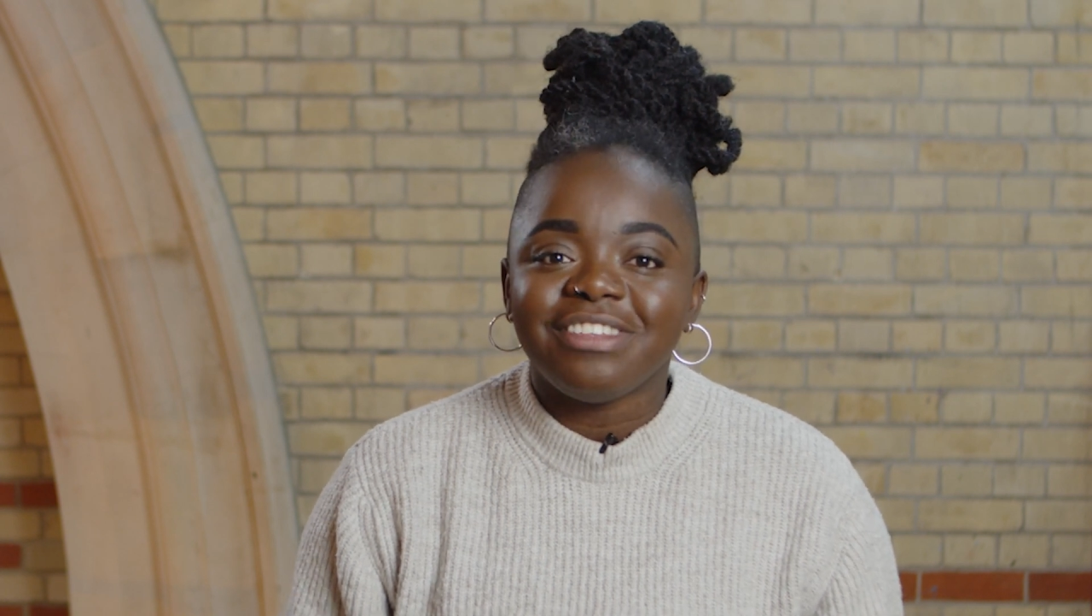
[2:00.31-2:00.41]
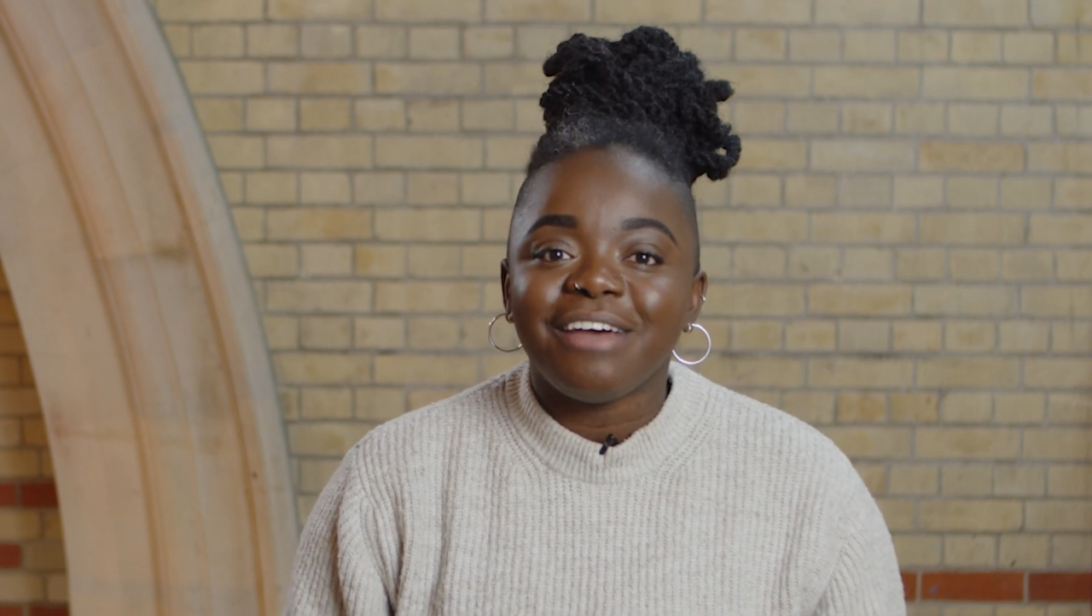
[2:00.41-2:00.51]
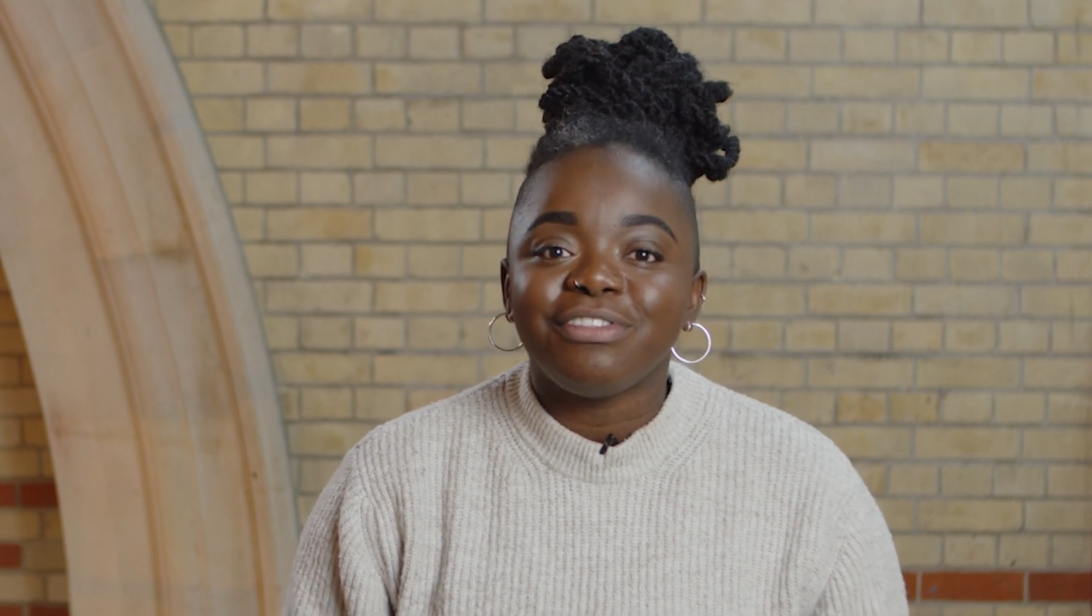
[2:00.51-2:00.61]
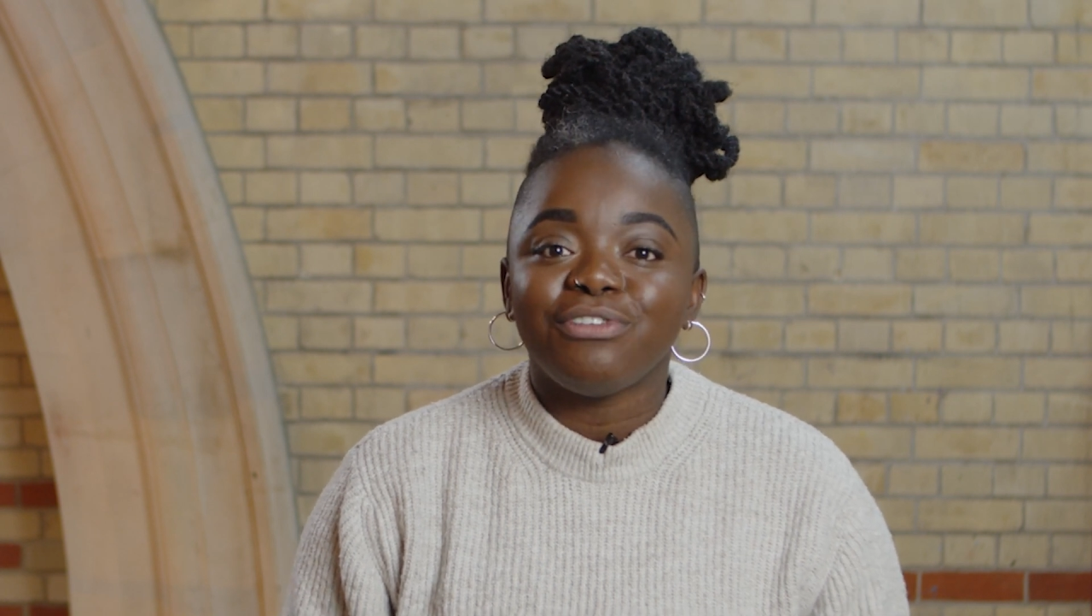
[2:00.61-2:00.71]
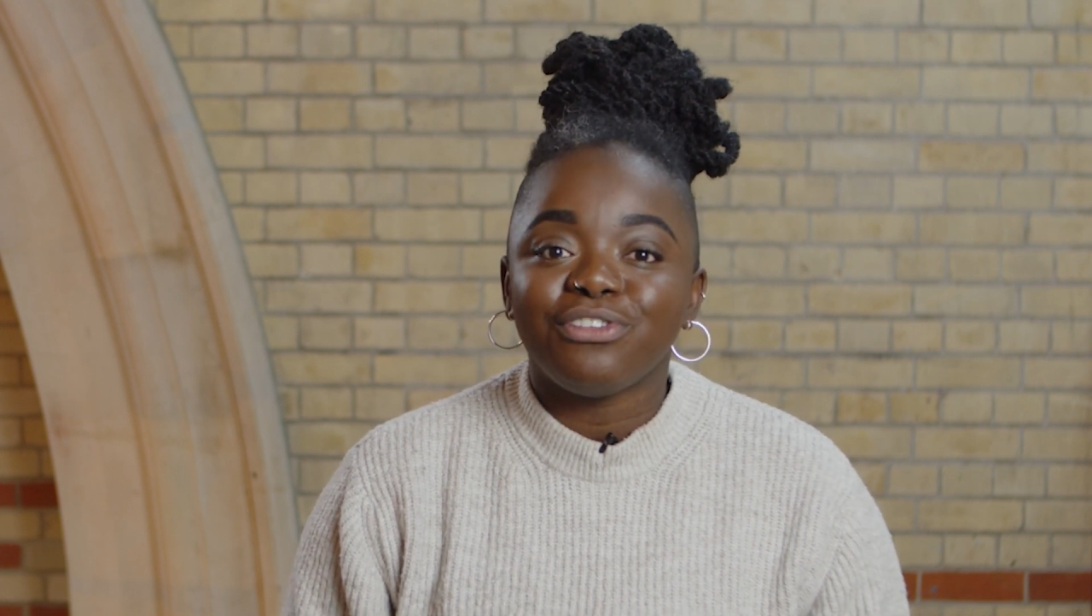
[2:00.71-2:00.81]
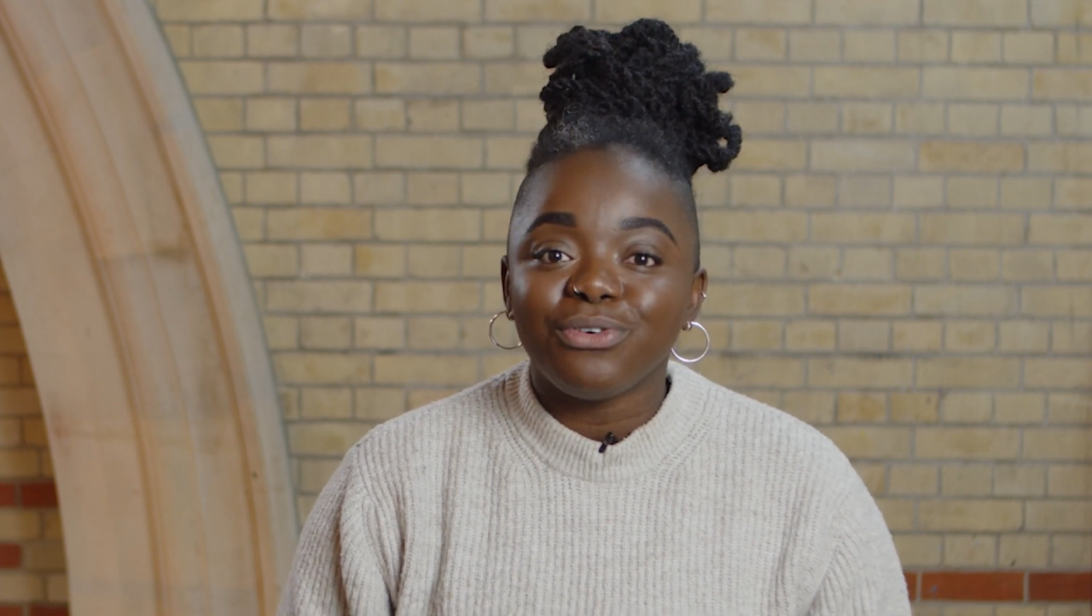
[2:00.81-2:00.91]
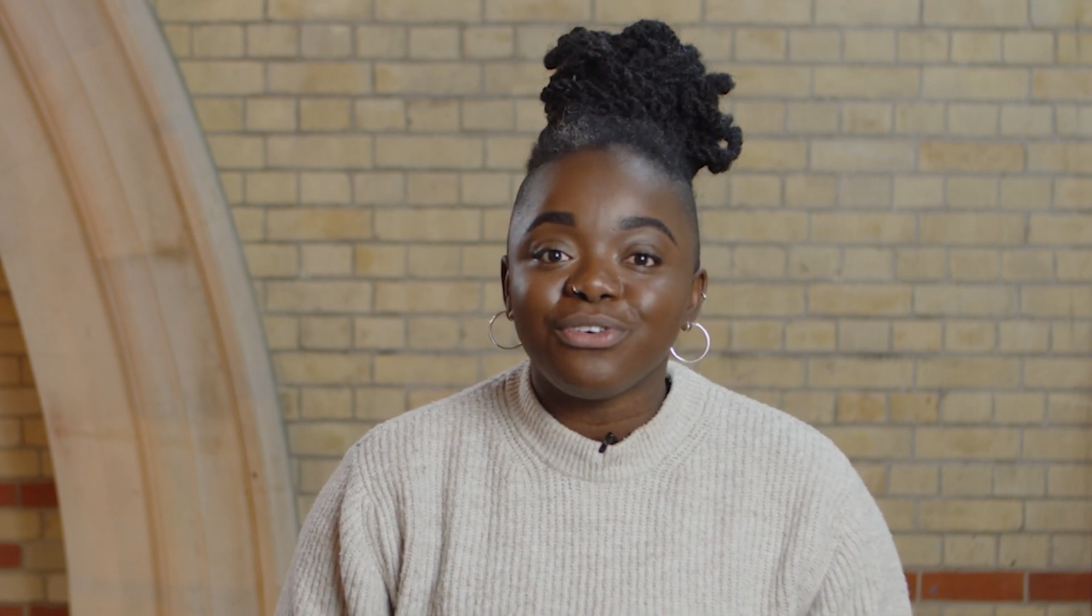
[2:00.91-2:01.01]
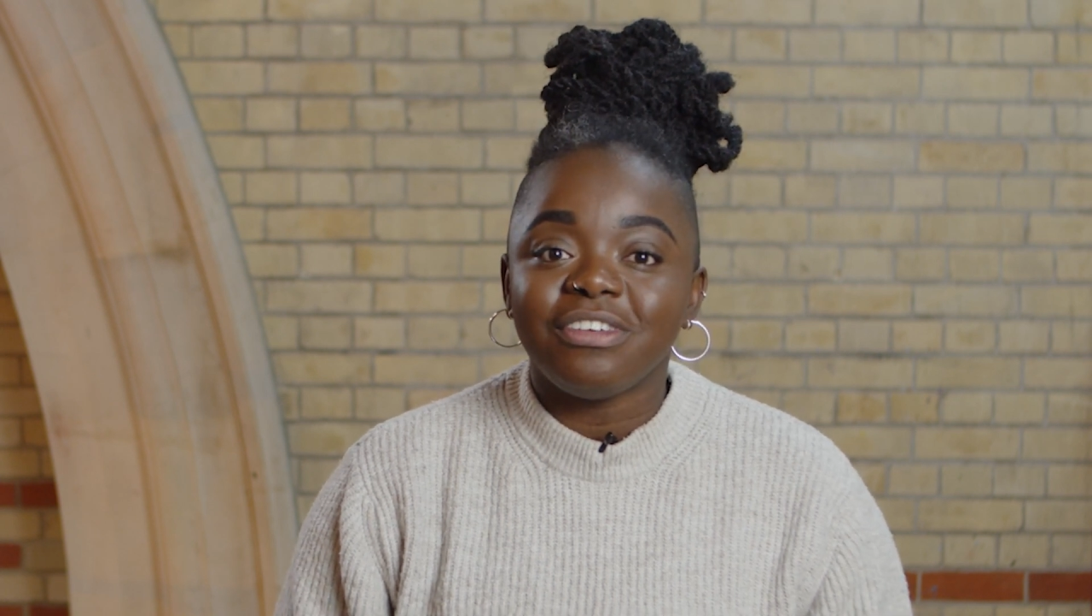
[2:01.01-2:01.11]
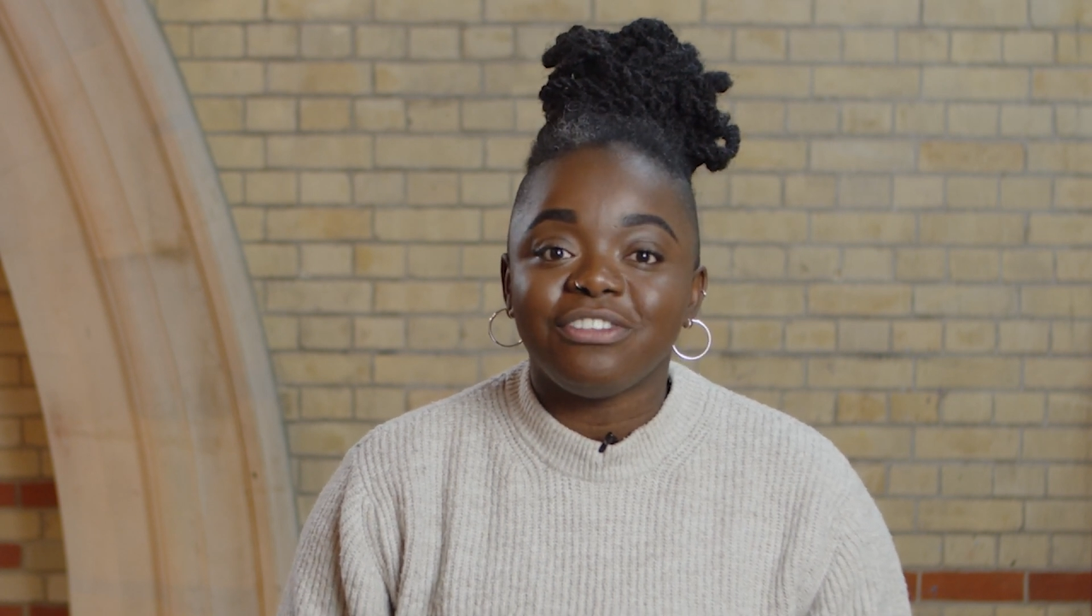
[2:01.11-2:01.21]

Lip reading: have the resources